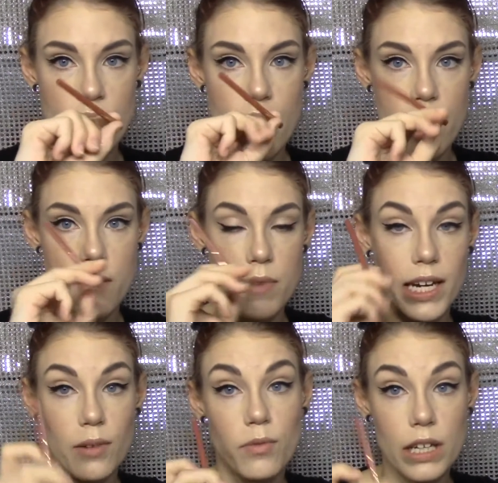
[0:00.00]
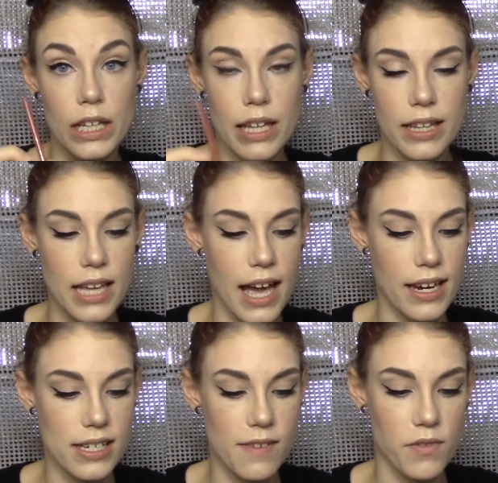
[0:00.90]
I really like that,
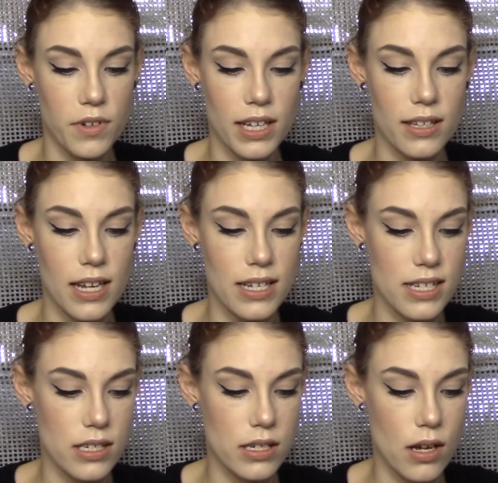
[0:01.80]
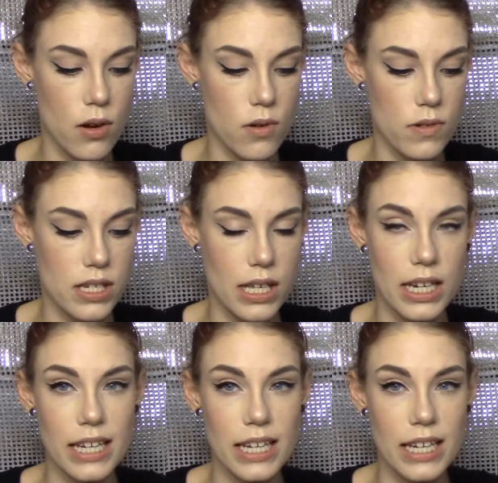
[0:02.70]
except for like it's so skinny,